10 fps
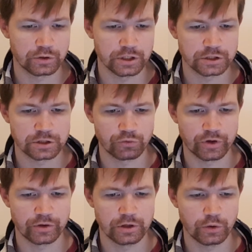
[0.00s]
connection
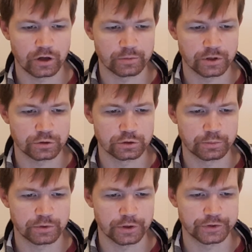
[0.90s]
with new and
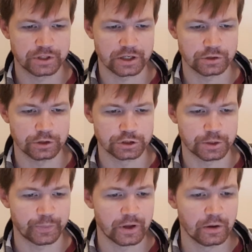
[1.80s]
modern plant technology.